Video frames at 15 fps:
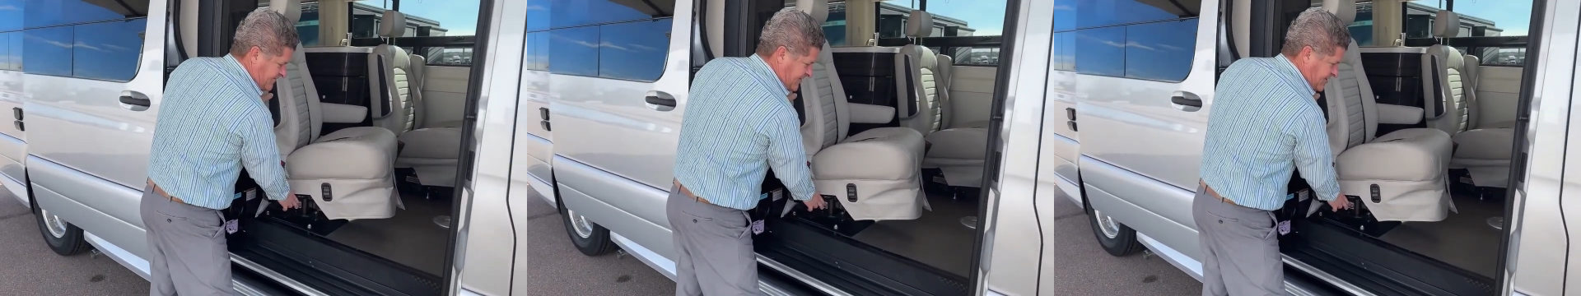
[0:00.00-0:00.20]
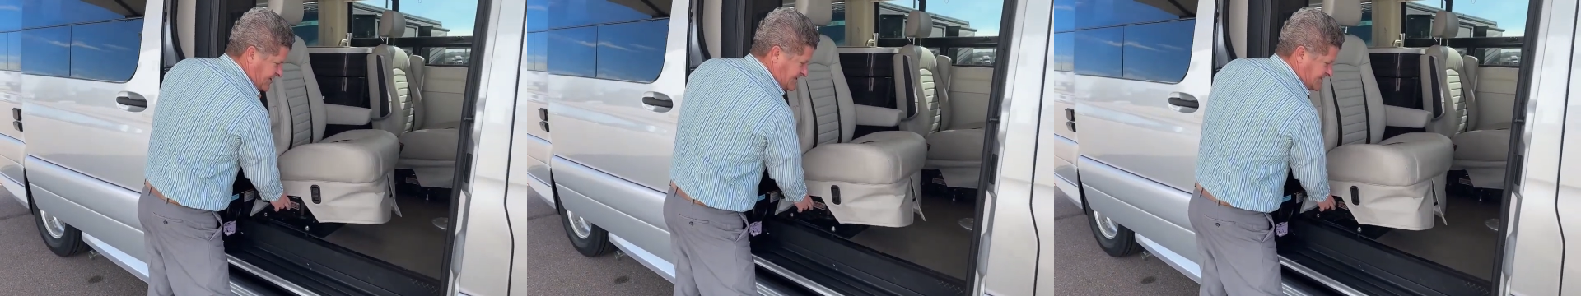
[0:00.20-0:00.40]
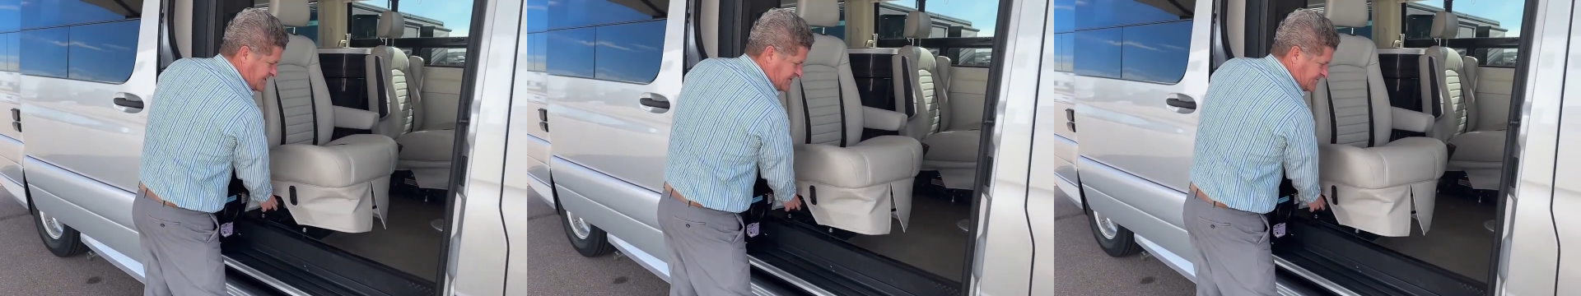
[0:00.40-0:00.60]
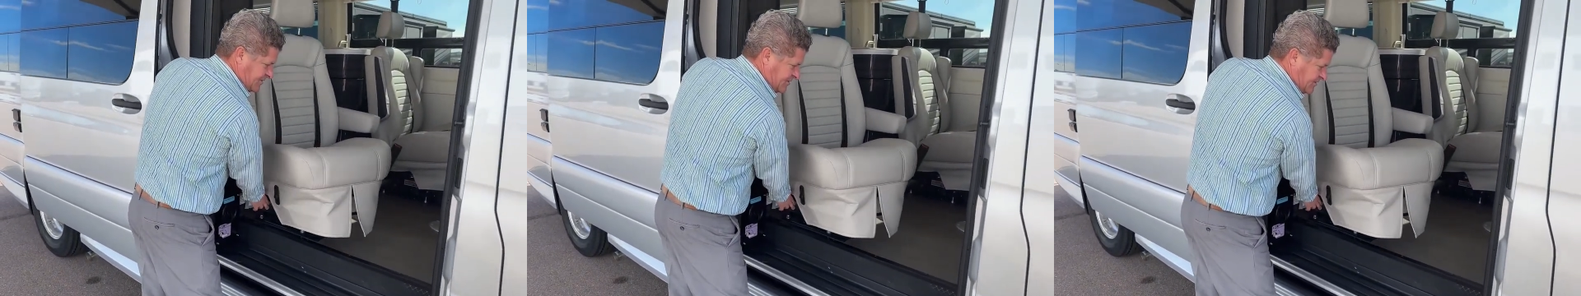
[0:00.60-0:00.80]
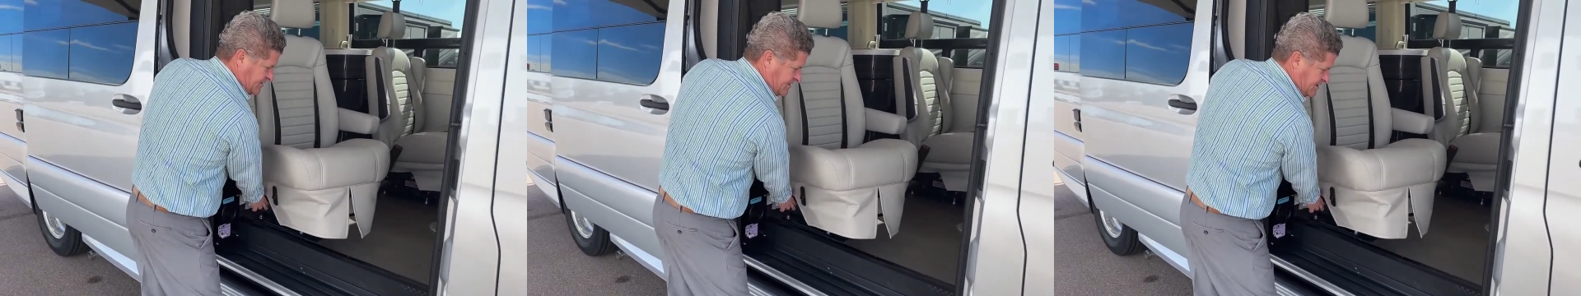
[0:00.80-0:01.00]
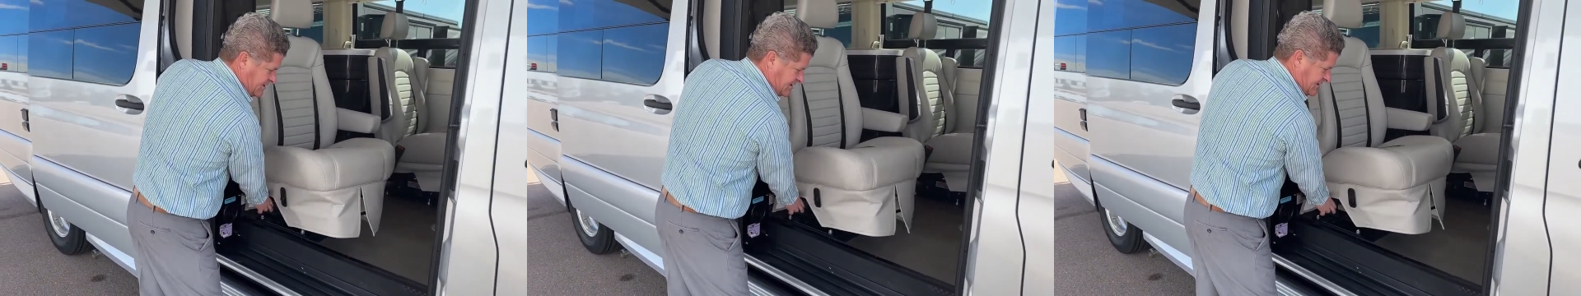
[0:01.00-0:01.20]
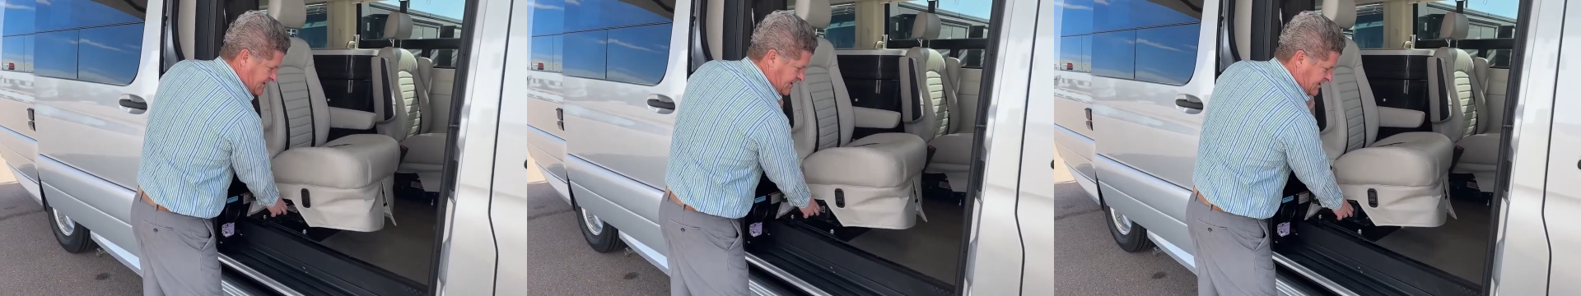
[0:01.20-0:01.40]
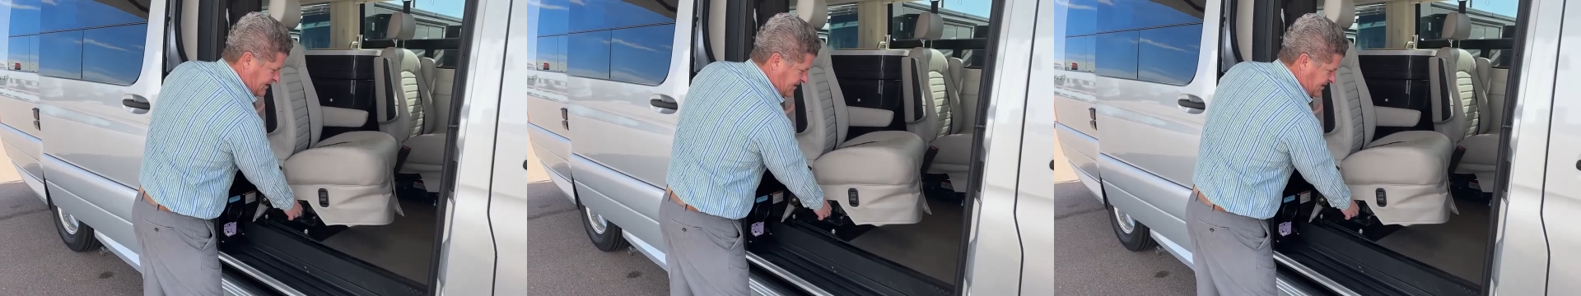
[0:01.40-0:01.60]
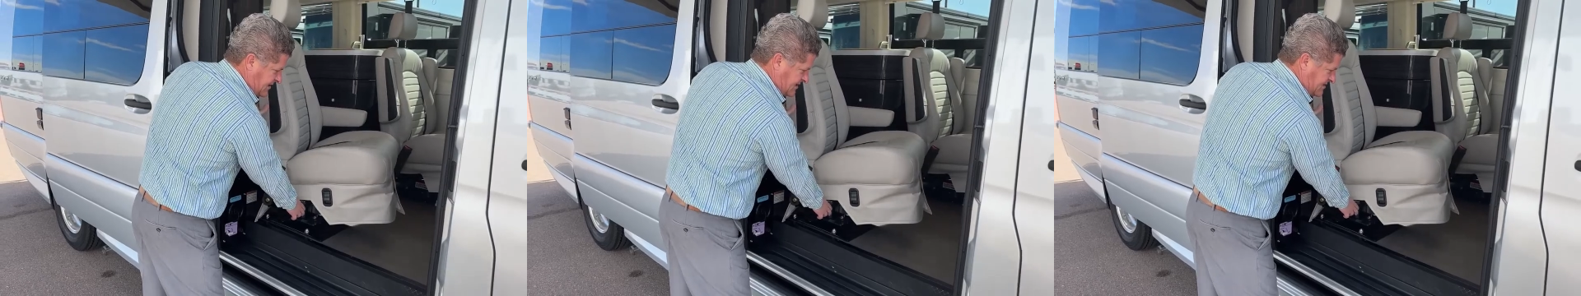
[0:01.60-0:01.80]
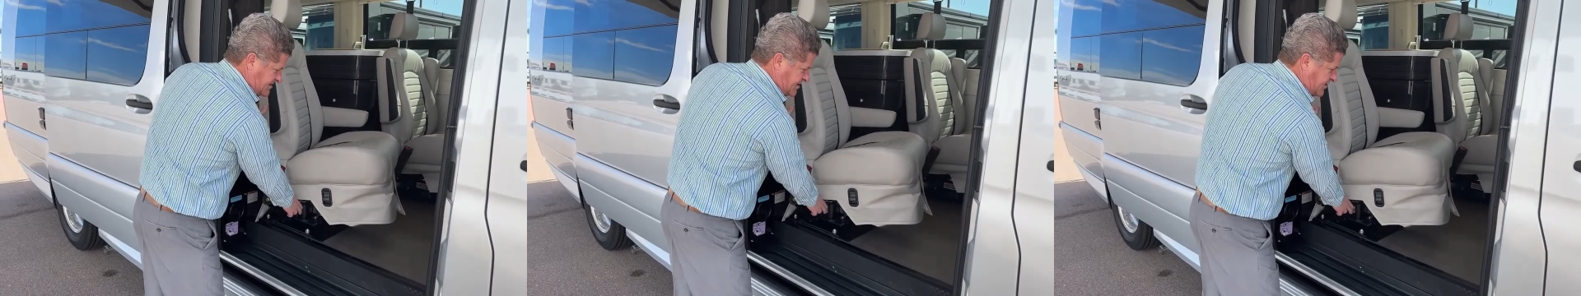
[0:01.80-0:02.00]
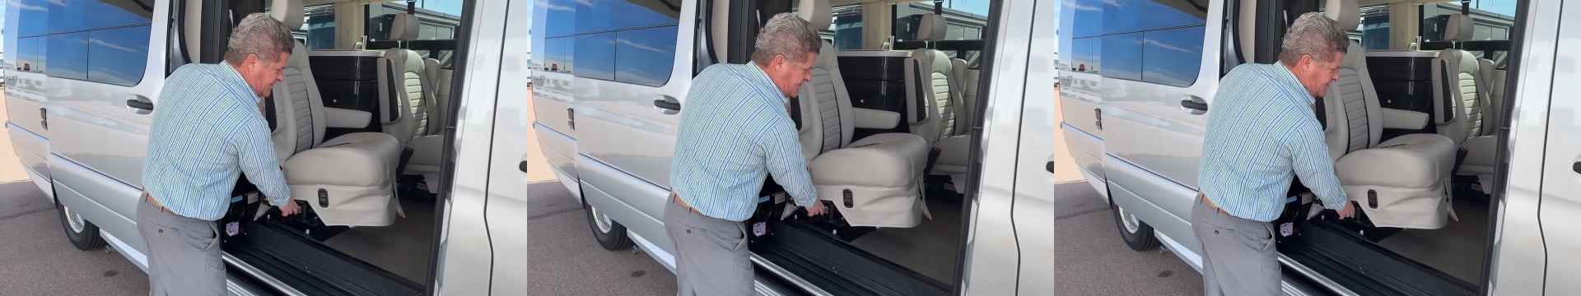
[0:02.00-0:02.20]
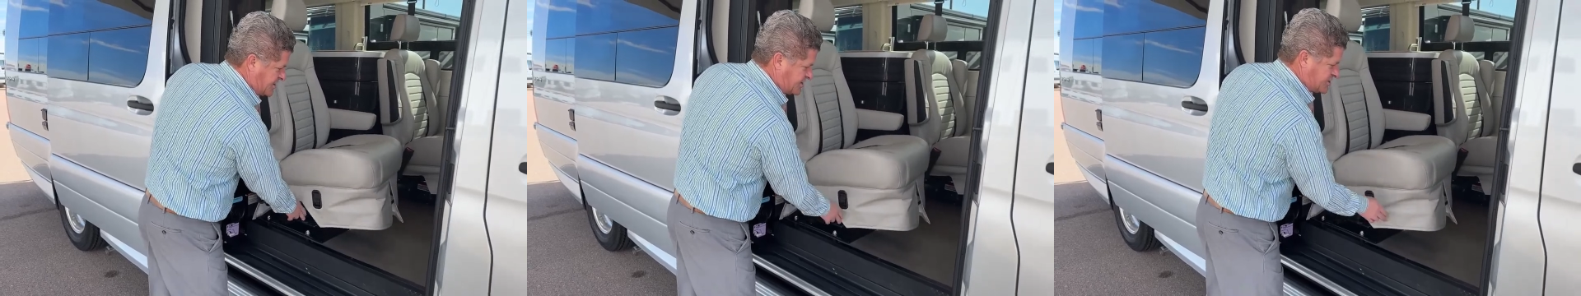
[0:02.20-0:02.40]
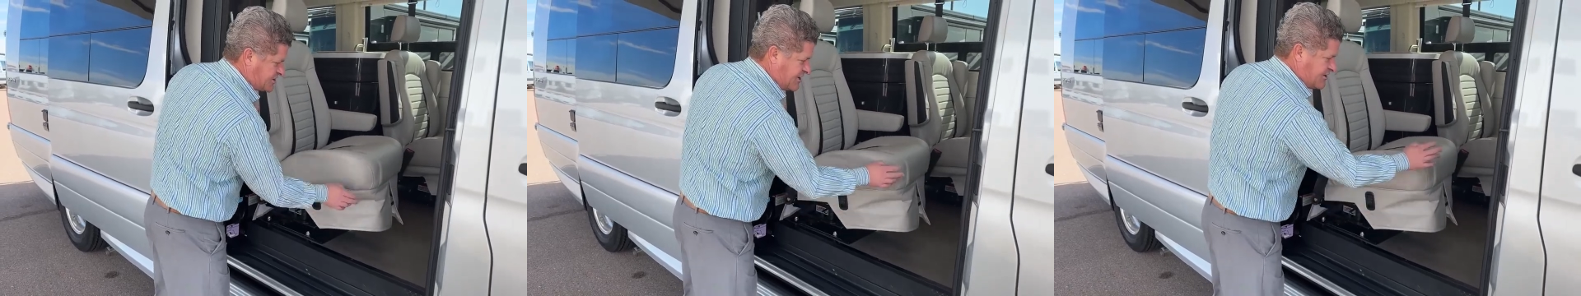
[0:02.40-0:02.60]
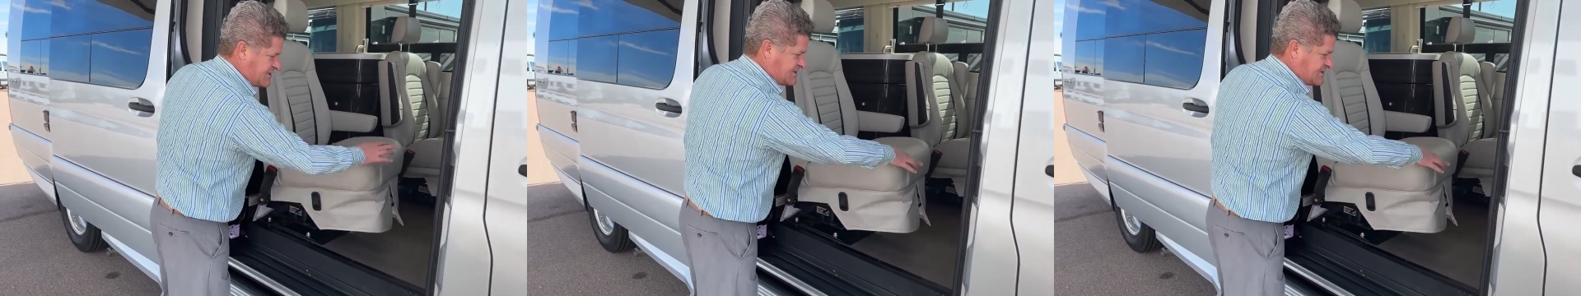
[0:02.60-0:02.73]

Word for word: Very simple. So you can share